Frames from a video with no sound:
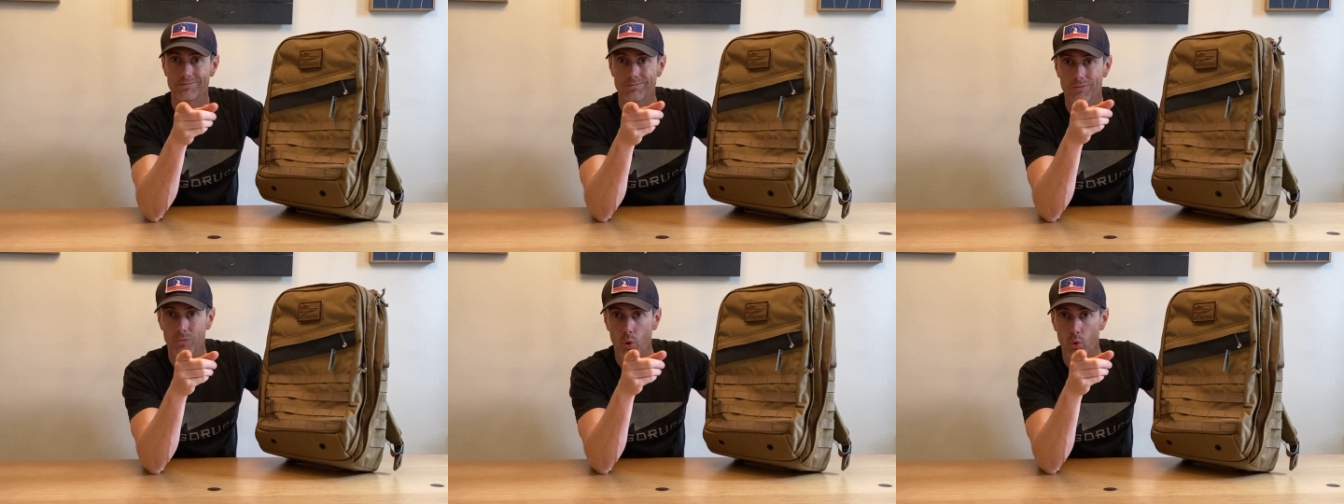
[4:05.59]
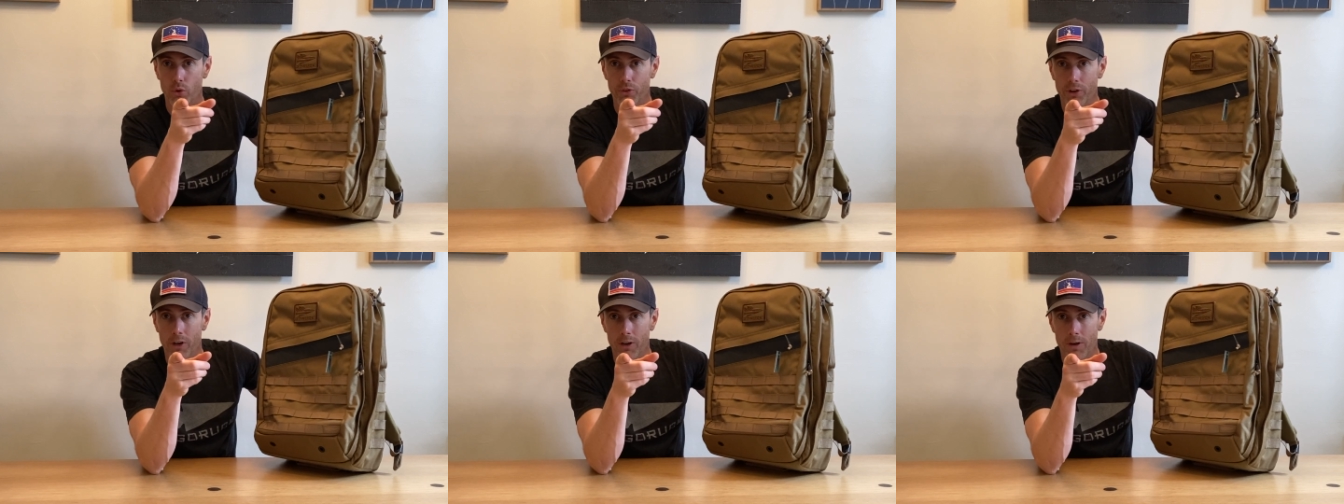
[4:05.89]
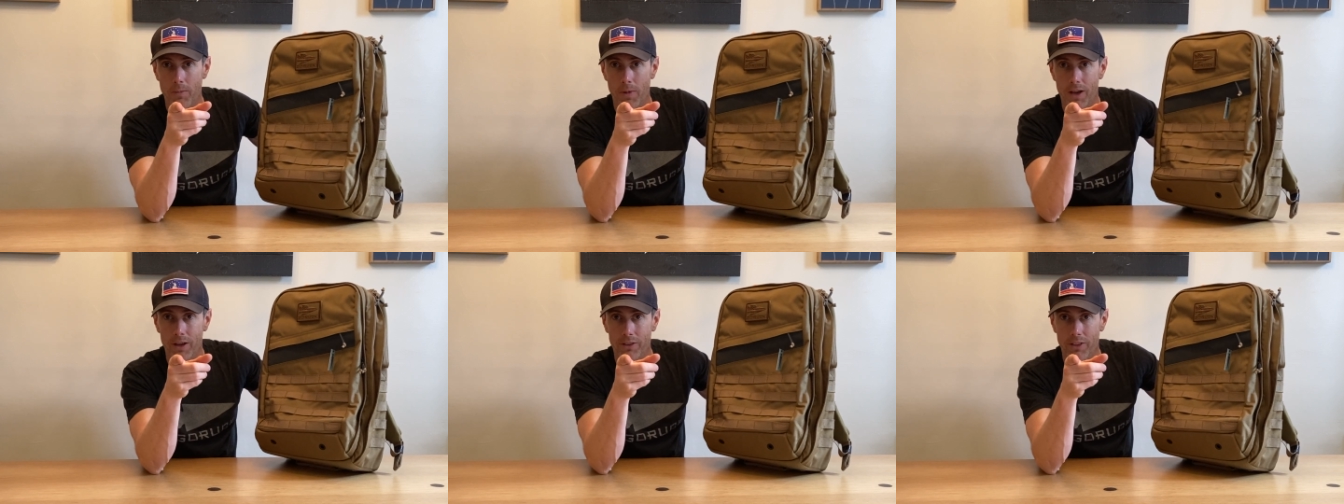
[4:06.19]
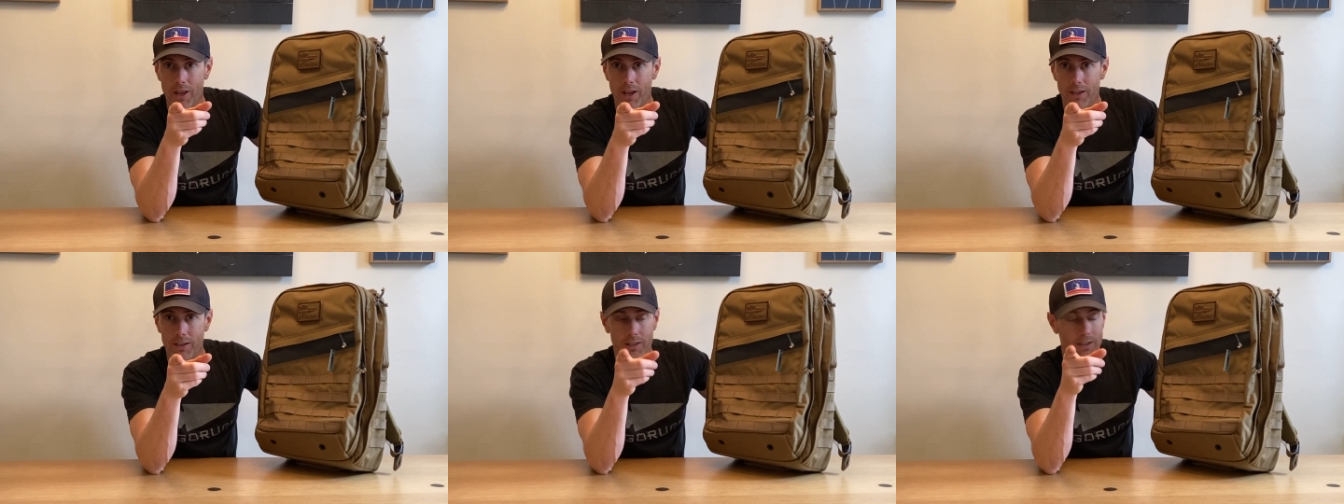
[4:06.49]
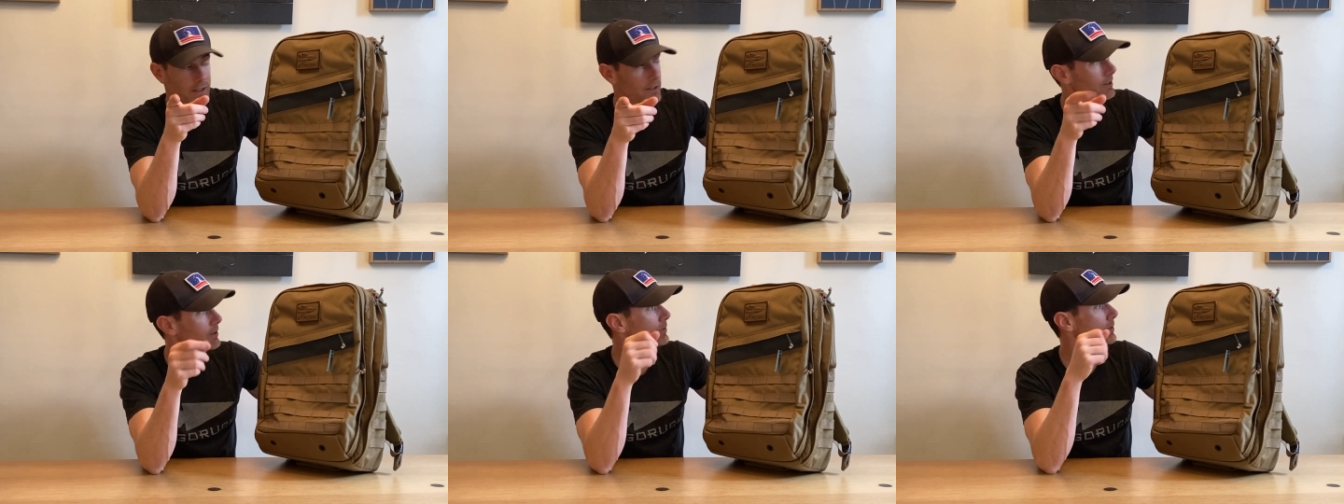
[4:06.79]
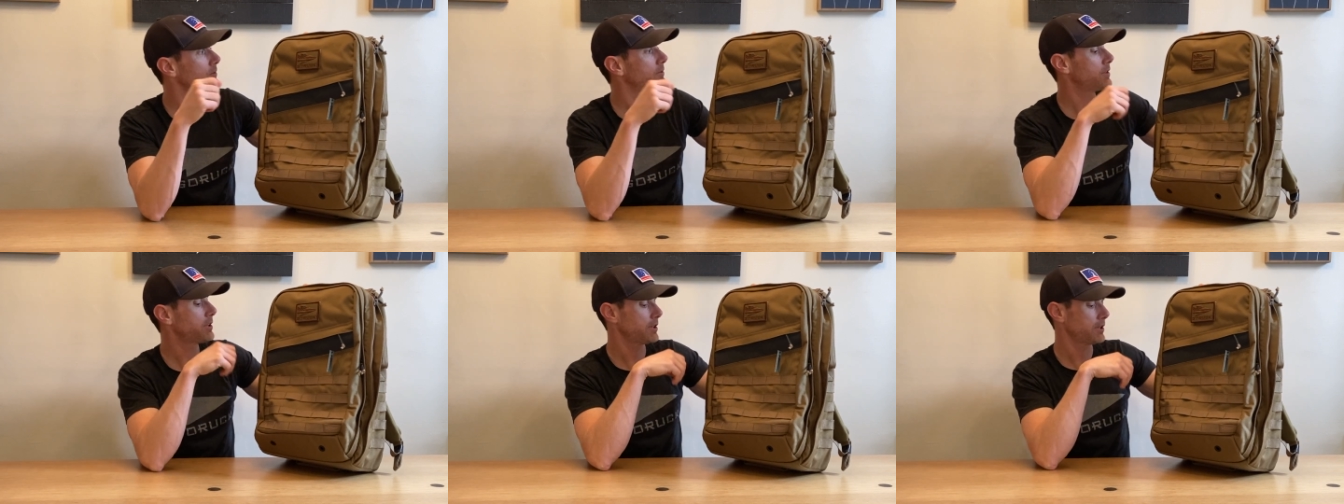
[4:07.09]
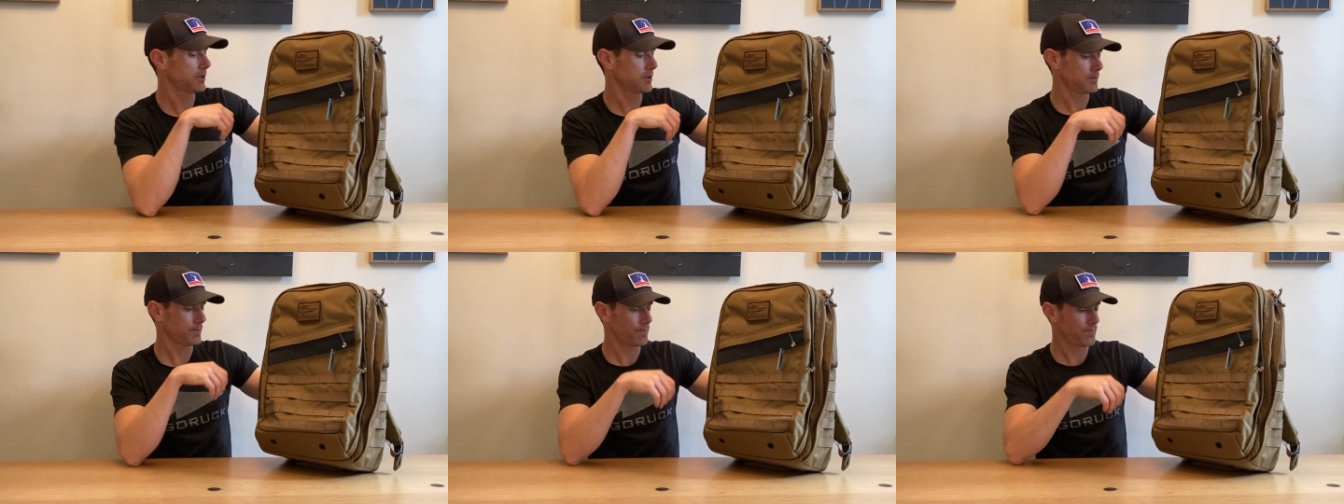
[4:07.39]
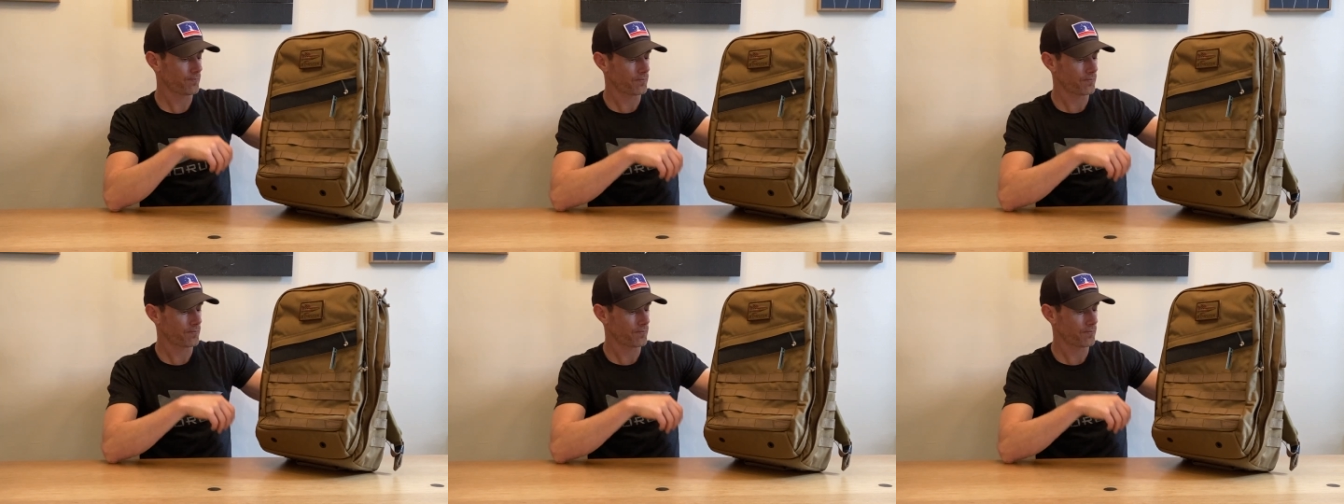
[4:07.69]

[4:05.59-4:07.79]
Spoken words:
But we'll talk about that in a different video.